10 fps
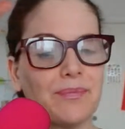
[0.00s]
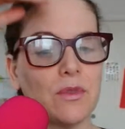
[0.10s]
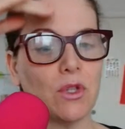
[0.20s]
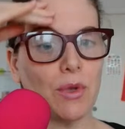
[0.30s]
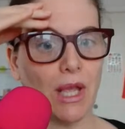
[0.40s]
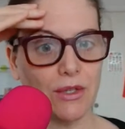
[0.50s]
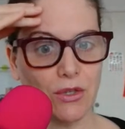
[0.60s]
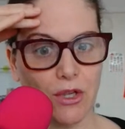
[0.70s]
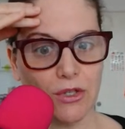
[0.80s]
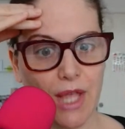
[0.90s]
So yeah, so
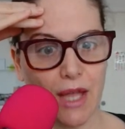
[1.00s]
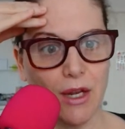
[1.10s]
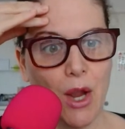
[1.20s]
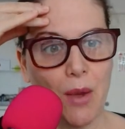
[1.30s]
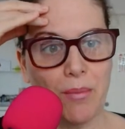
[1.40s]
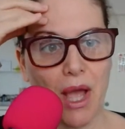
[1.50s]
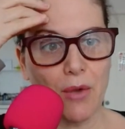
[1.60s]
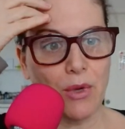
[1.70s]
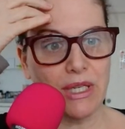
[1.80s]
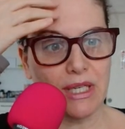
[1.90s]
there's that.
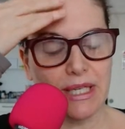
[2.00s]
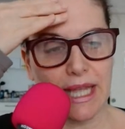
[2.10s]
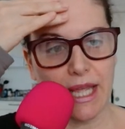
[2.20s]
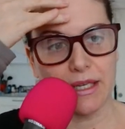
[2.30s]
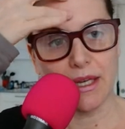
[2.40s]
But we did get